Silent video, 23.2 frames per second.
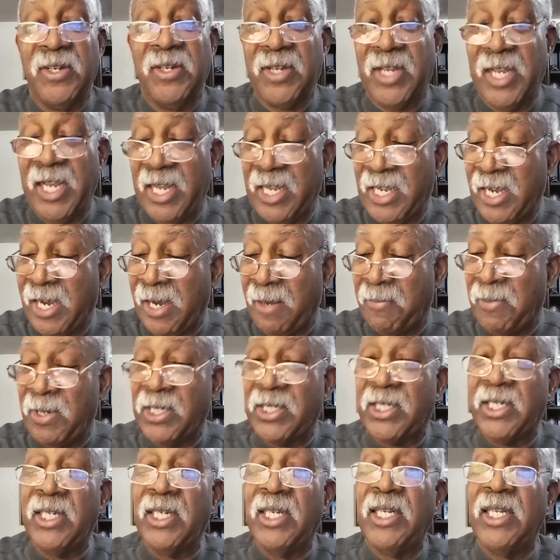Okay, God
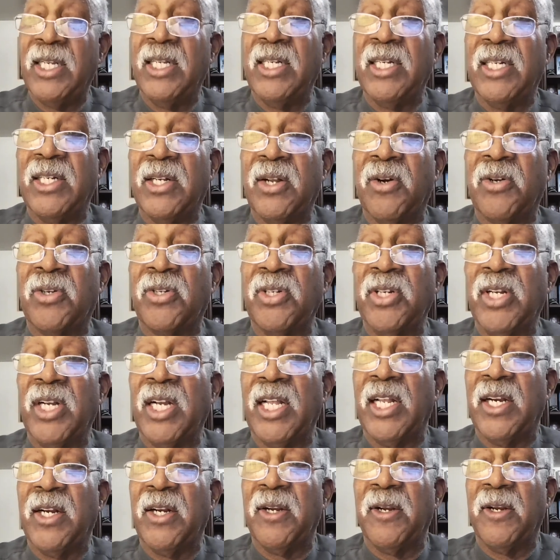bless you. Talk to you
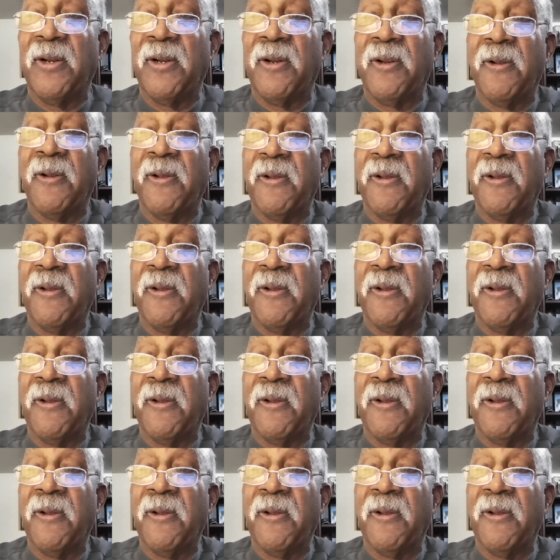later.